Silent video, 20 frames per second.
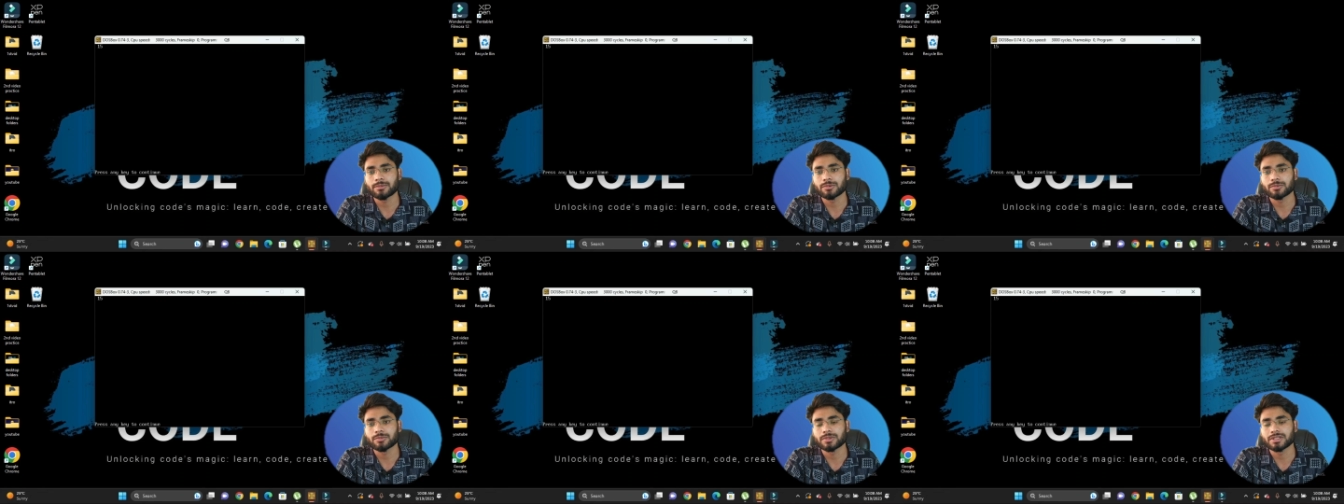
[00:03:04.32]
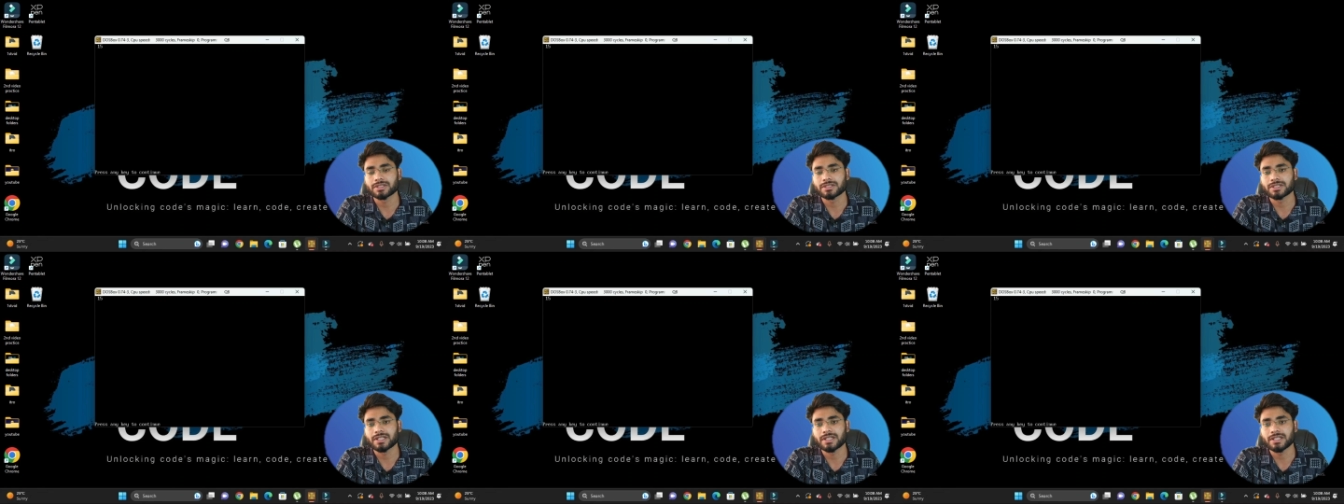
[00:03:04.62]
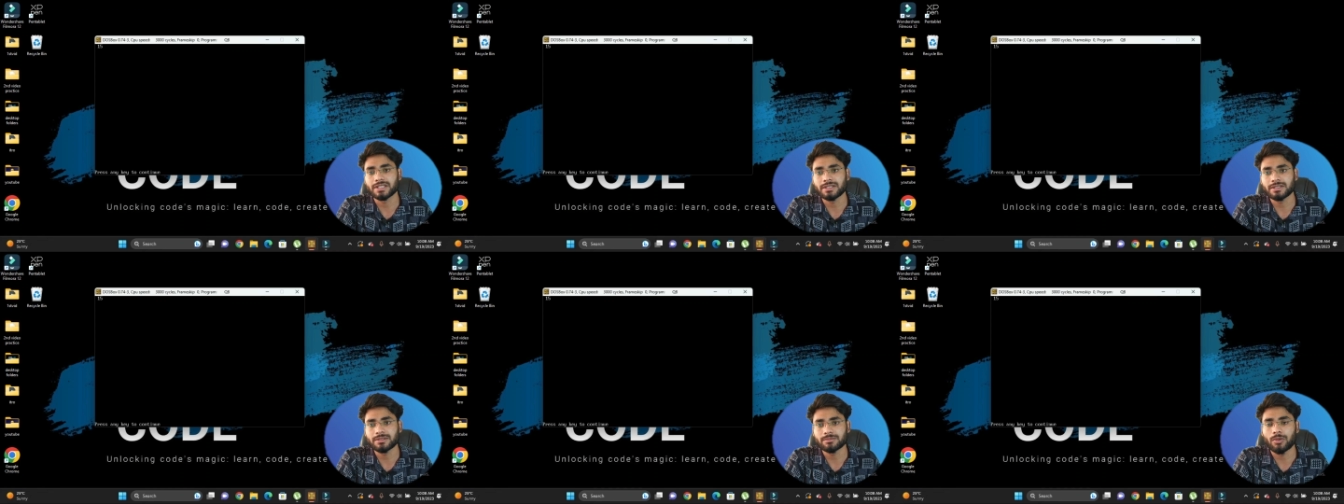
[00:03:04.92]
have to press
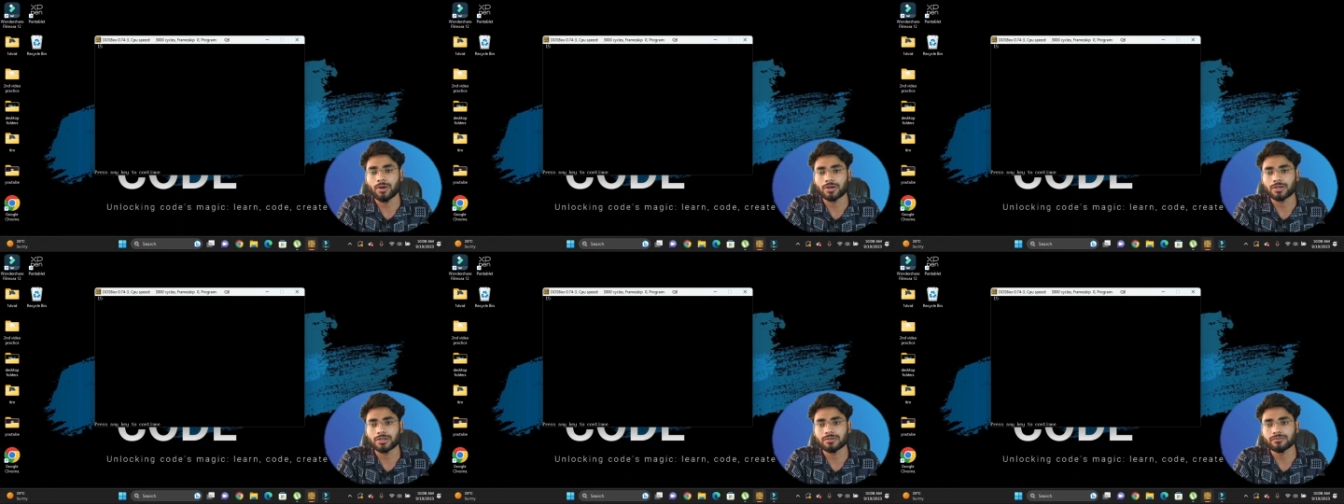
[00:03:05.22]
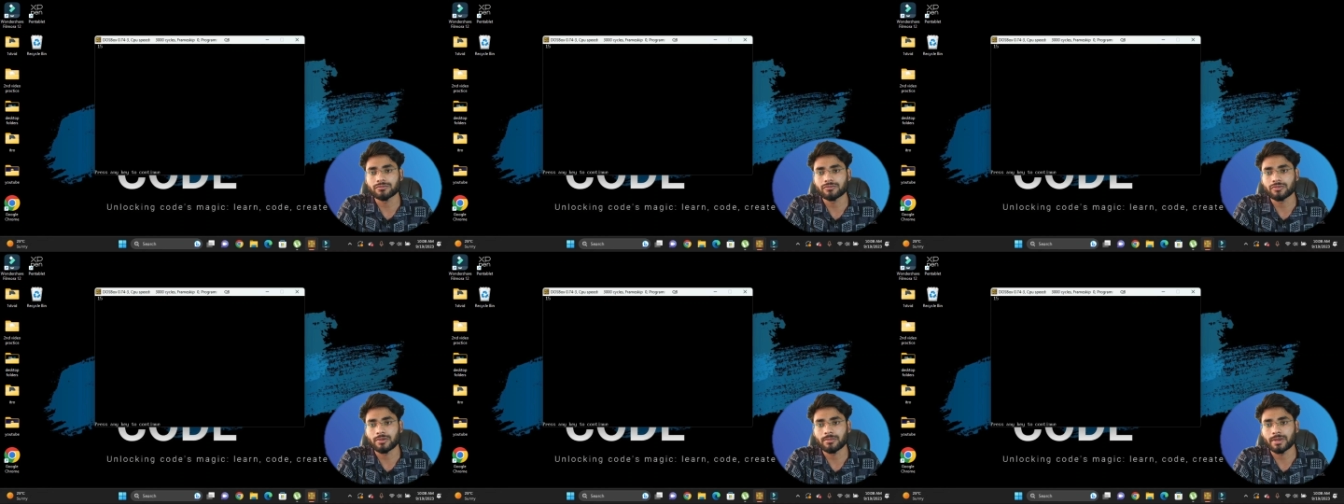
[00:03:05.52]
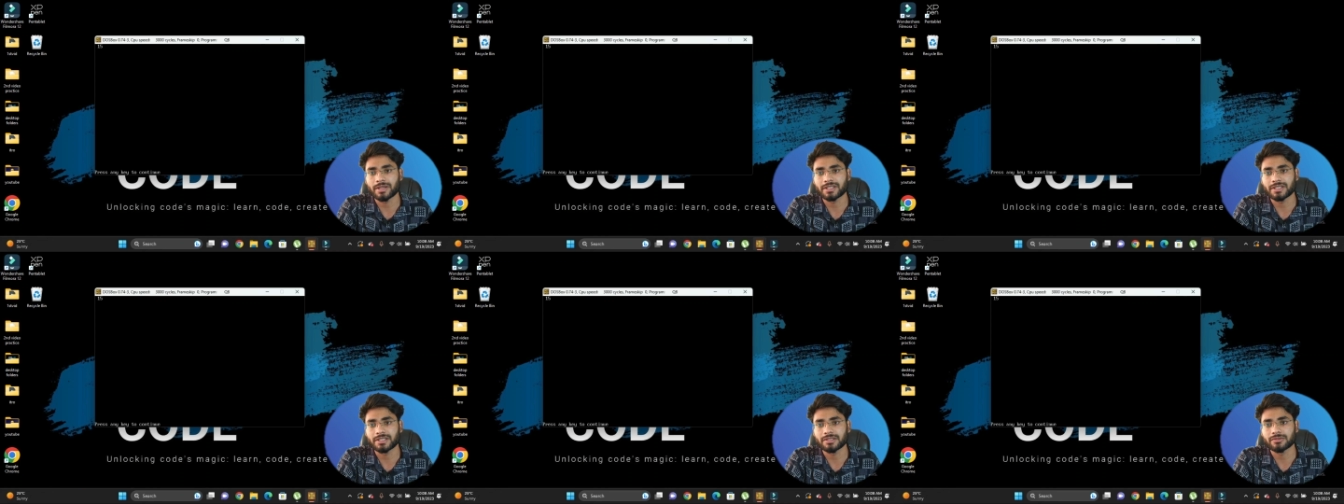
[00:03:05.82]
any button from
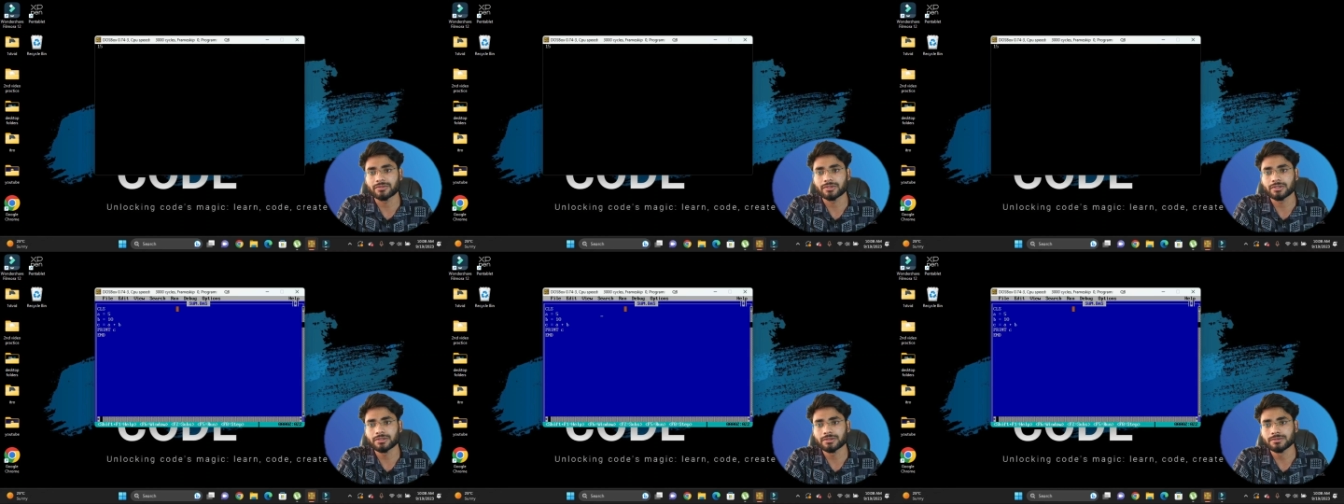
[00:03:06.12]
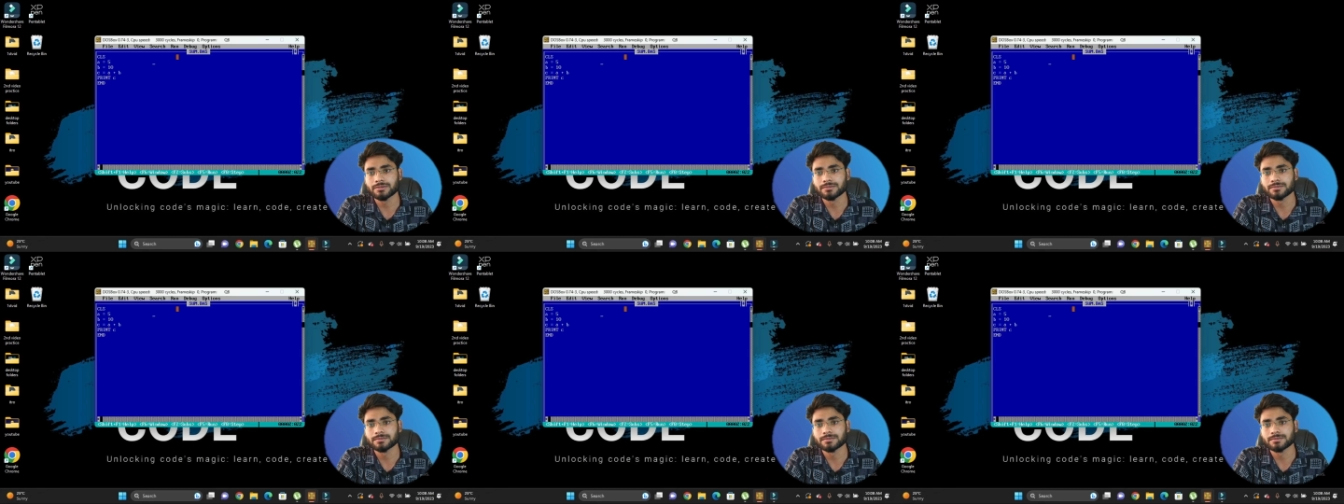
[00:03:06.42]
my keyboard.